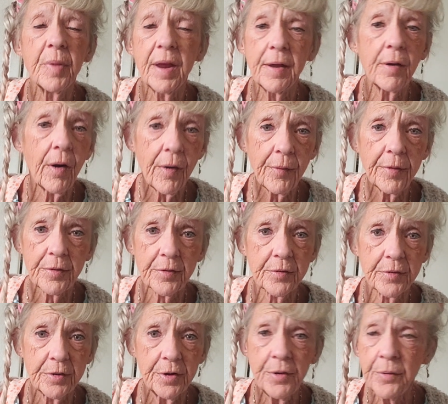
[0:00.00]
be an
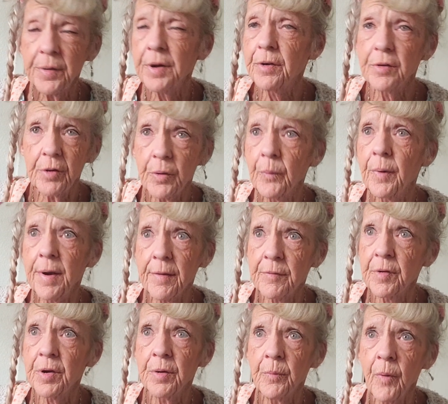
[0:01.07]
artist. You can do
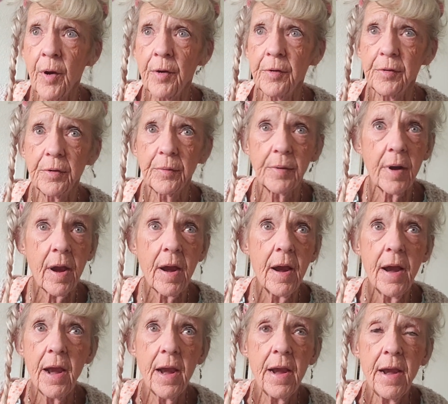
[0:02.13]
whatever you want to do. And
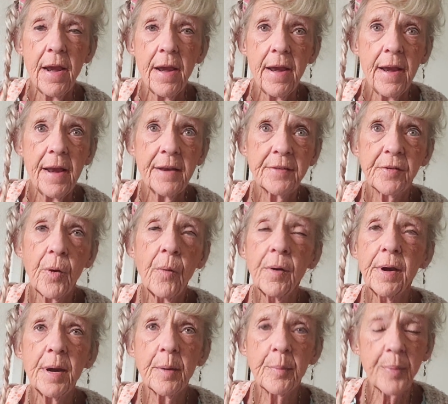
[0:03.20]
it's
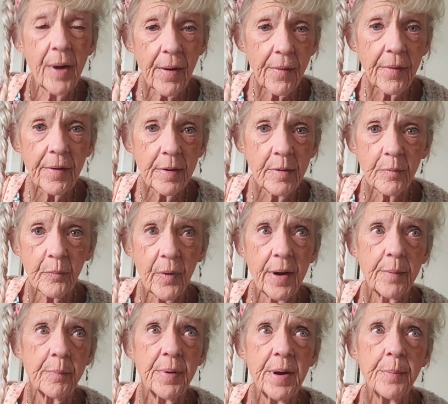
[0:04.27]
only apparent
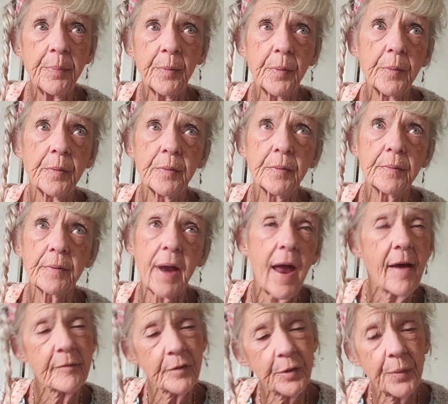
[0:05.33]
when people
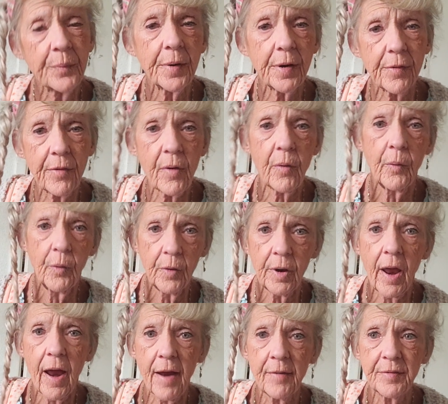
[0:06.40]
have a career their whole
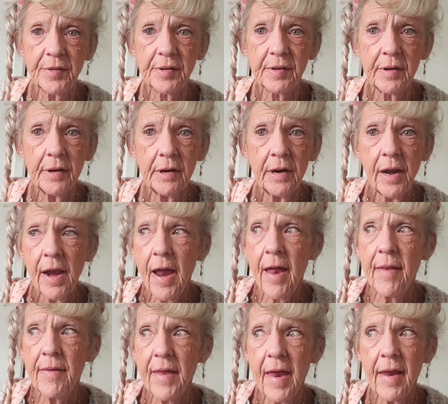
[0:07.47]
lives,
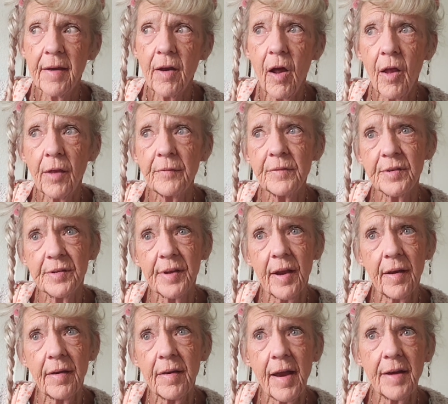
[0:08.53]
and then all of a
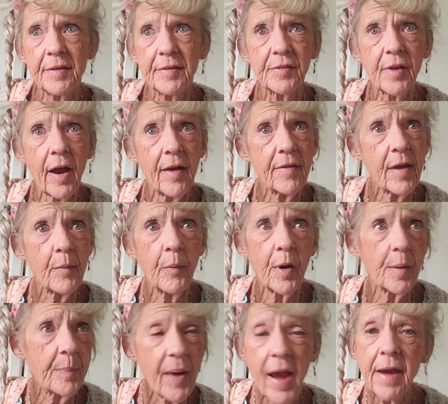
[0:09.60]
sudden they decide they
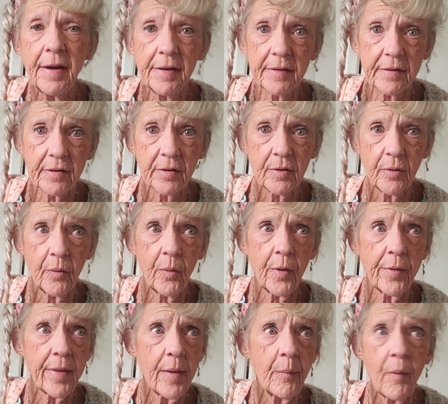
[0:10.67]
want to paint,
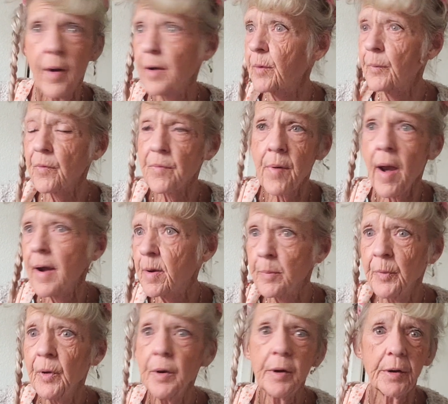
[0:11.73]
or they want to write a
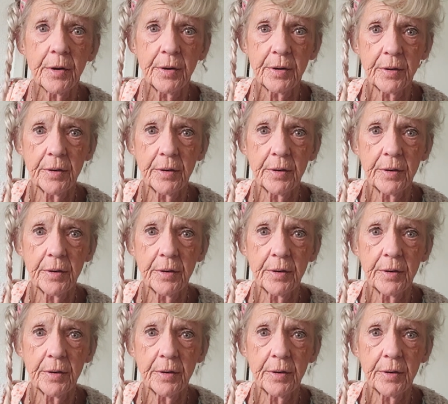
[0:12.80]
book,